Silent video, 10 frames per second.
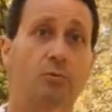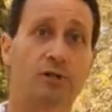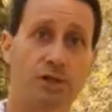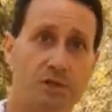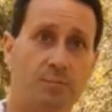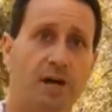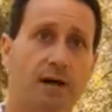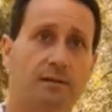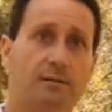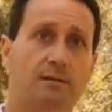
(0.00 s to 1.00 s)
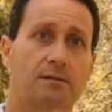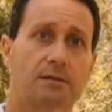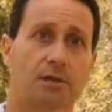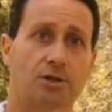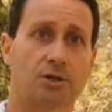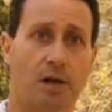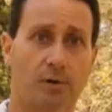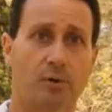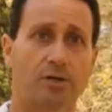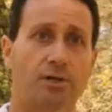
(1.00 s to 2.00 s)
which is behind such a
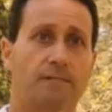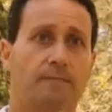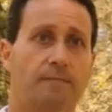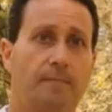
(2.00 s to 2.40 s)
language.